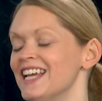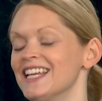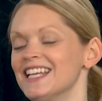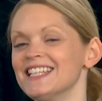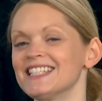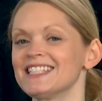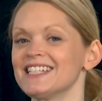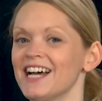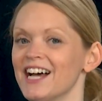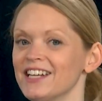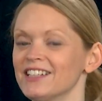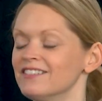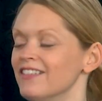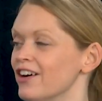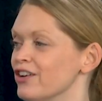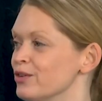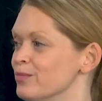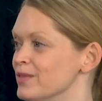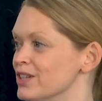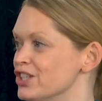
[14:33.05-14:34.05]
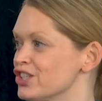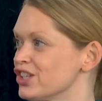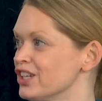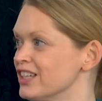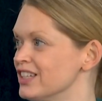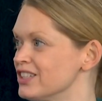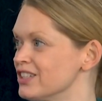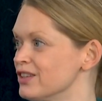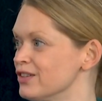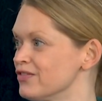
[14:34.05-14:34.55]
is not allowed admission
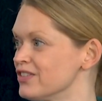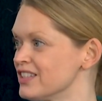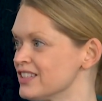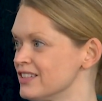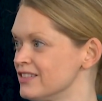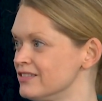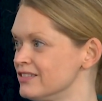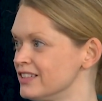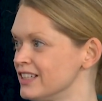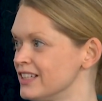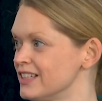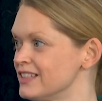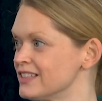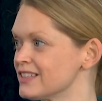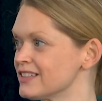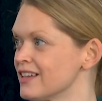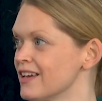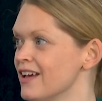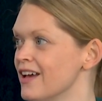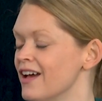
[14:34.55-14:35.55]
into the facilities.